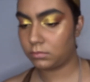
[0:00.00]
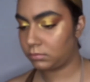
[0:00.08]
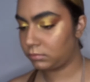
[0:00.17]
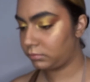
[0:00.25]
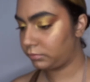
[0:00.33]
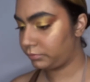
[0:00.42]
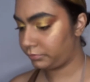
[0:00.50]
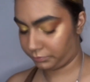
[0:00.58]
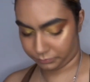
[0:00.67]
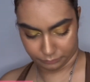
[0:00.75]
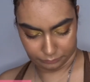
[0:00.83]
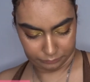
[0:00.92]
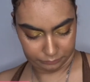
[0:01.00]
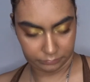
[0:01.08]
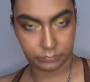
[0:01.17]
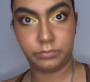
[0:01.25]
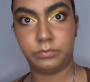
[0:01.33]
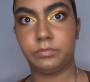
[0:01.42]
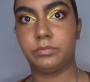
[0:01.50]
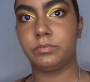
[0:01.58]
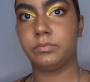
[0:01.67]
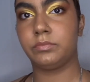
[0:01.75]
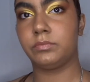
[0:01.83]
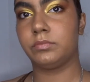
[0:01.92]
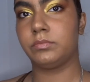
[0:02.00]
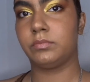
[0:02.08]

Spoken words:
and it feels better.